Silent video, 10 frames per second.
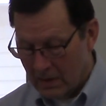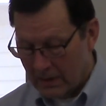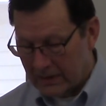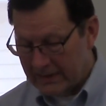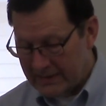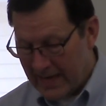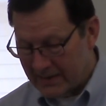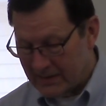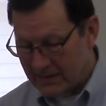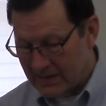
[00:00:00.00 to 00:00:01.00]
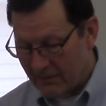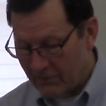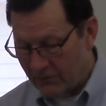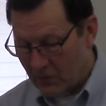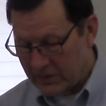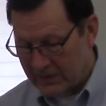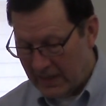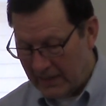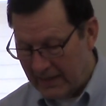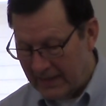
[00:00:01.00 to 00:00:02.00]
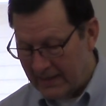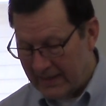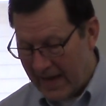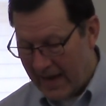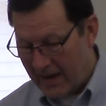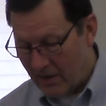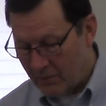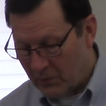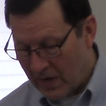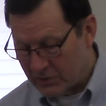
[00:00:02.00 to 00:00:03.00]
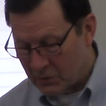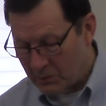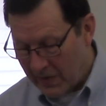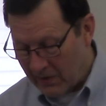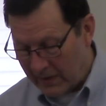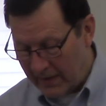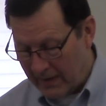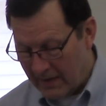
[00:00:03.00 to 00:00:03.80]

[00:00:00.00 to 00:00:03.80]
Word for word: Ecclesiastes 7:14 in the day of prosperity